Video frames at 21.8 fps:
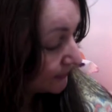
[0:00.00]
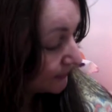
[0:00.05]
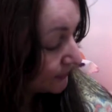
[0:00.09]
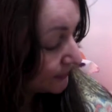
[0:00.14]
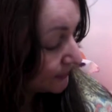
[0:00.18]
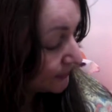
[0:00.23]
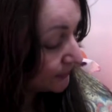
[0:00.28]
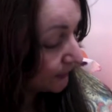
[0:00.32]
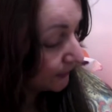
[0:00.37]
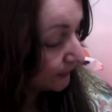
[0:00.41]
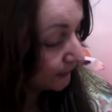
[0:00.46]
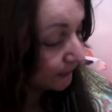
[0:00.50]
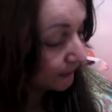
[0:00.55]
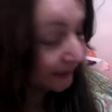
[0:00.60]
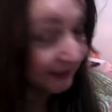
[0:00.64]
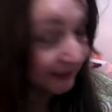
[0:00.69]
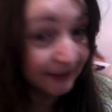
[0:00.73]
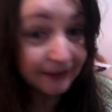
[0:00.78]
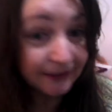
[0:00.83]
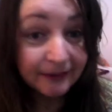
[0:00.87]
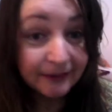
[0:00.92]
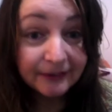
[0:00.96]
So,
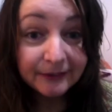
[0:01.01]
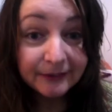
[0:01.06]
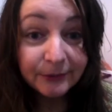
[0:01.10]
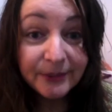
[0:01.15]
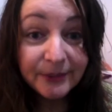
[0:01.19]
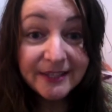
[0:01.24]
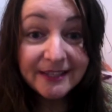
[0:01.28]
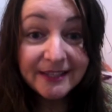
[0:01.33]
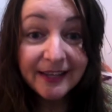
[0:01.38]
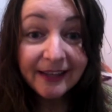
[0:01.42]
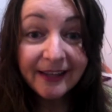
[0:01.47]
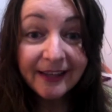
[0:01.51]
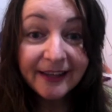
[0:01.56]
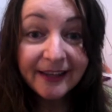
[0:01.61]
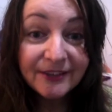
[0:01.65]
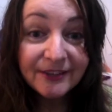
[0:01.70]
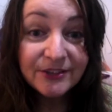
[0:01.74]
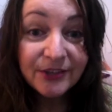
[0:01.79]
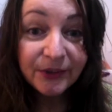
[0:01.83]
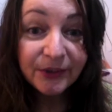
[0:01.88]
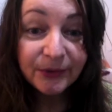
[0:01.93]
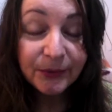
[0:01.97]
and we sell out
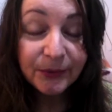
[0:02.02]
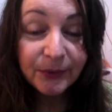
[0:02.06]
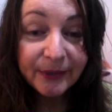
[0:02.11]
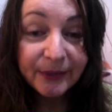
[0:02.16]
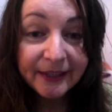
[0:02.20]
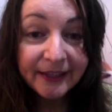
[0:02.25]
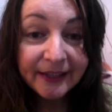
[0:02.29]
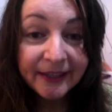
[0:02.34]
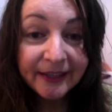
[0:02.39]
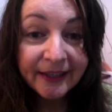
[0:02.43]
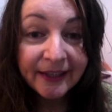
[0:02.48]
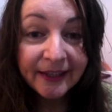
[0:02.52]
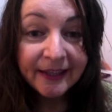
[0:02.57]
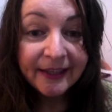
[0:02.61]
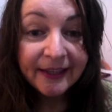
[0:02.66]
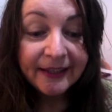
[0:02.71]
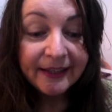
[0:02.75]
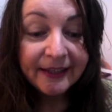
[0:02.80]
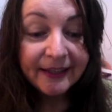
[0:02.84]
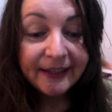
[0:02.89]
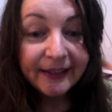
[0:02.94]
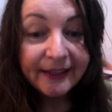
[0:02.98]
so
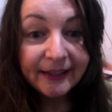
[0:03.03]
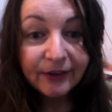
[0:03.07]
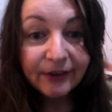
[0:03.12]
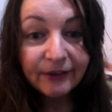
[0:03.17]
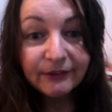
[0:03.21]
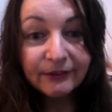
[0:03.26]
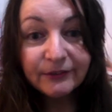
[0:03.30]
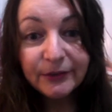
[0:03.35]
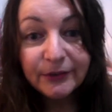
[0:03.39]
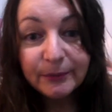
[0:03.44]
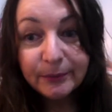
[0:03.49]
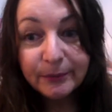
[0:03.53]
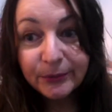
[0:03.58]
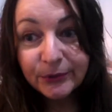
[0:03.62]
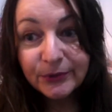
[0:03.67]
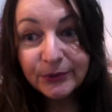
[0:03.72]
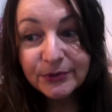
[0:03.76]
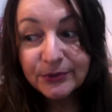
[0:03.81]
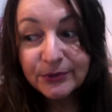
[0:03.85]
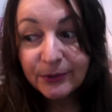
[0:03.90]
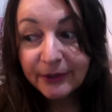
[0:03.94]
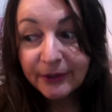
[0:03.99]
quickly of the
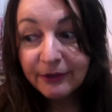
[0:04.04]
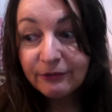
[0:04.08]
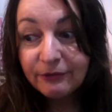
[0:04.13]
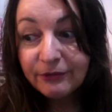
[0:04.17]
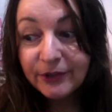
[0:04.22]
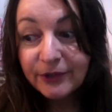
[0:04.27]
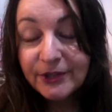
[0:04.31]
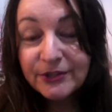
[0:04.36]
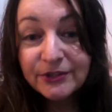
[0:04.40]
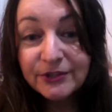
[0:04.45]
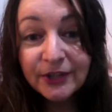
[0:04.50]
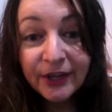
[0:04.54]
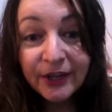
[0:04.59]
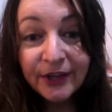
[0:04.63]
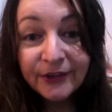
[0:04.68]
books when I first